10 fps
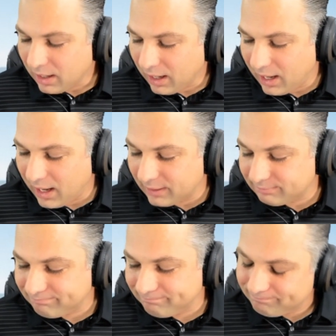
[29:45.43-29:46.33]
Uh,
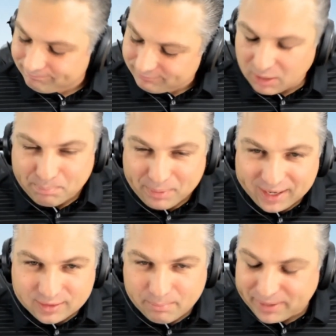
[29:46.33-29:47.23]
the
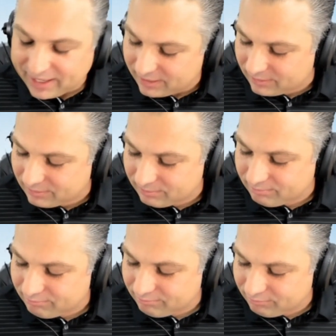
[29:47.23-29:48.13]
big the big
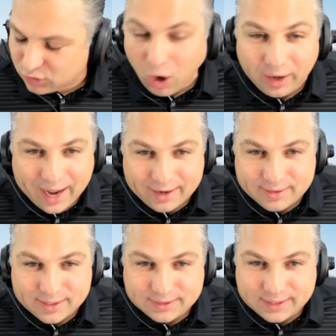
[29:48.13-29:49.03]
talk out of
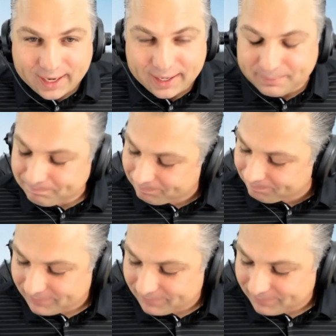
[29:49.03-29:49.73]
this game,